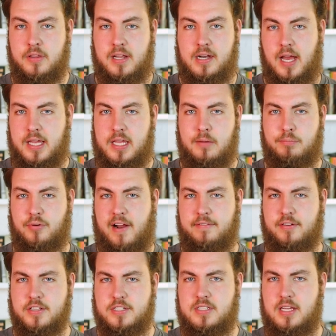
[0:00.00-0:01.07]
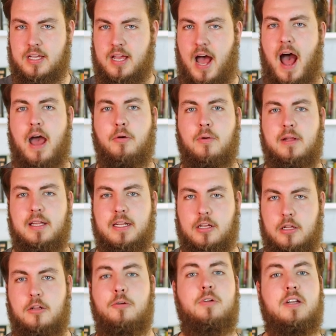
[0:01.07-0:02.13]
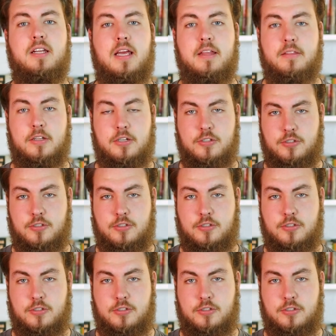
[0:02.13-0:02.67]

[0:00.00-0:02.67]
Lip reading: that I keep referencing, I will include it in the